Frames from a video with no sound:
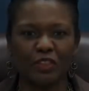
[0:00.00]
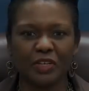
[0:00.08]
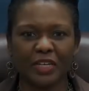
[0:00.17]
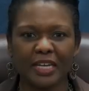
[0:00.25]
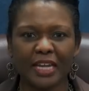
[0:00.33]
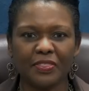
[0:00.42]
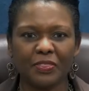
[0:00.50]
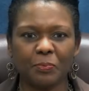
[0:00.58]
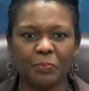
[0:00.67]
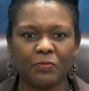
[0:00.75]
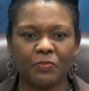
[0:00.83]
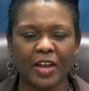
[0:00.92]
looking at the
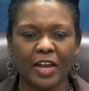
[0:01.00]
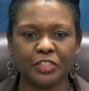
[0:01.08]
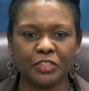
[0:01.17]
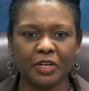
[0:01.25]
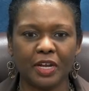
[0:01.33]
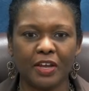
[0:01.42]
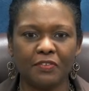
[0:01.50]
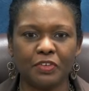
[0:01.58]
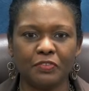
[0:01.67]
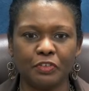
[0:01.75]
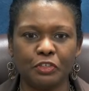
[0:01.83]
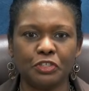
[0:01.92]
factor of
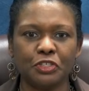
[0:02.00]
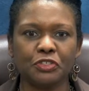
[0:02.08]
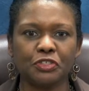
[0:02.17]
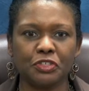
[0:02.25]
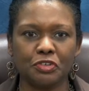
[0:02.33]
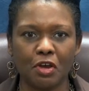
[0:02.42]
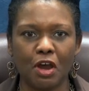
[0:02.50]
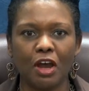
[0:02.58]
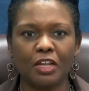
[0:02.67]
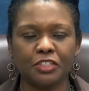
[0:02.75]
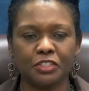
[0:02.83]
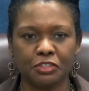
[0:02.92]
if you choose
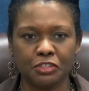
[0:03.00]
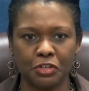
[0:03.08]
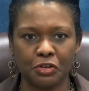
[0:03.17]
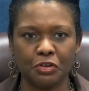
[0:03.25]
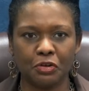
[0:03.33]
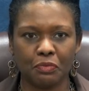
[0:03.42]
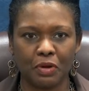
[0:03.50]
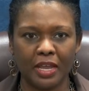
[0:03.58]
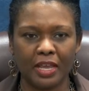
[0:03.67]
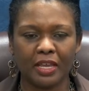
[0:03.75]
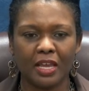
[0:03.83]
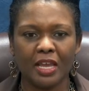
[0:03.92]
not to show your
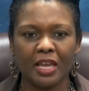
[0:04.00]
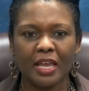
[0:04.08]
rank,